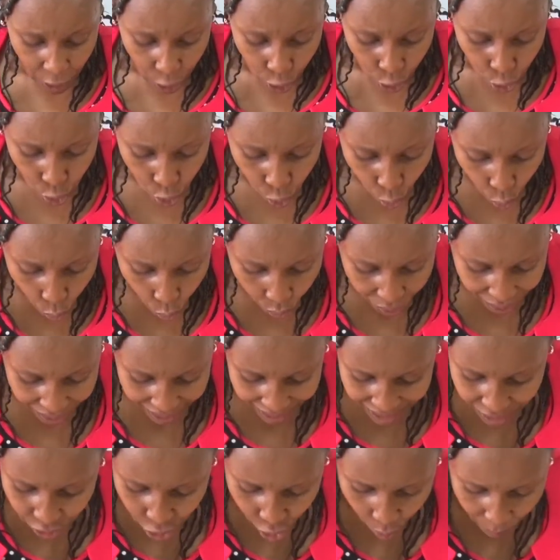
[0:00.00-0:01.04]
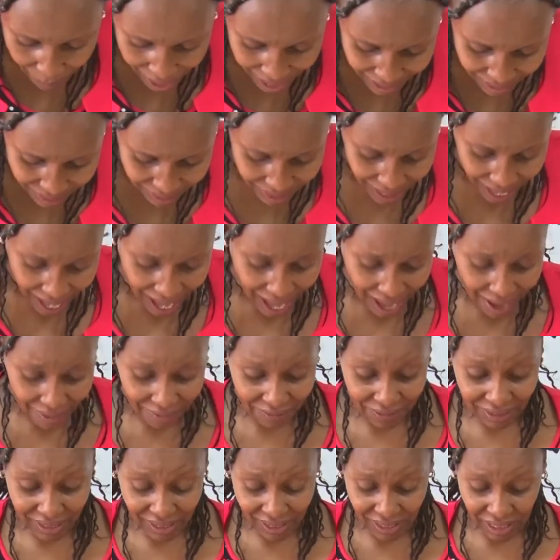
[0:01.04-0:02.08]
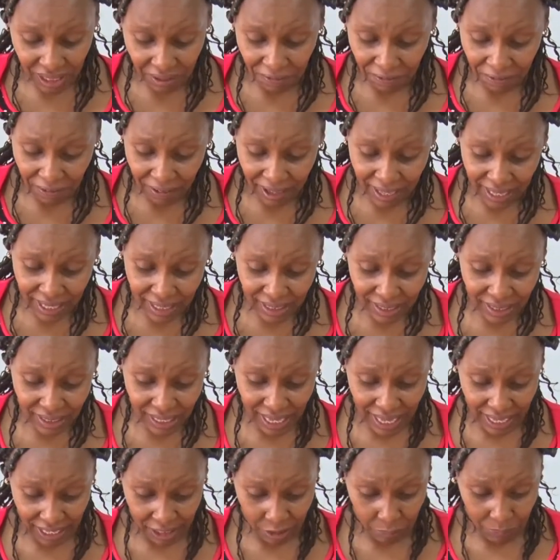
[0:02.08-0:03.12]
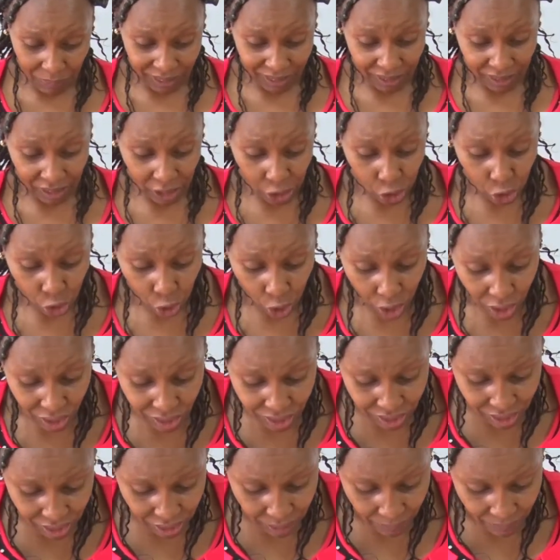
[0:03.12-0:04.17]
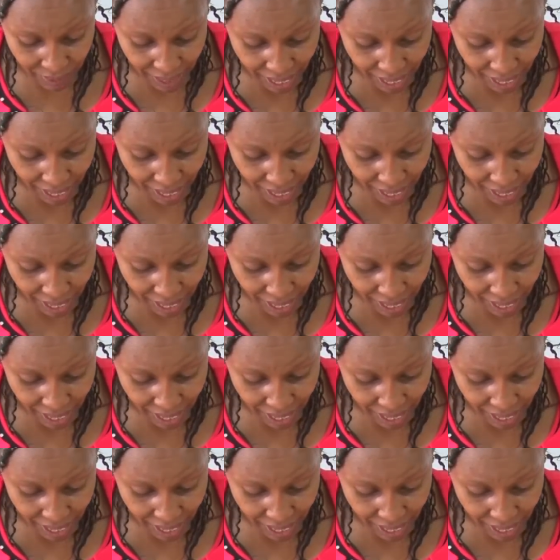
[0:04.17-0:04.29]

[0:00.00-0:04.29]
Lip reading: So customers have different expectations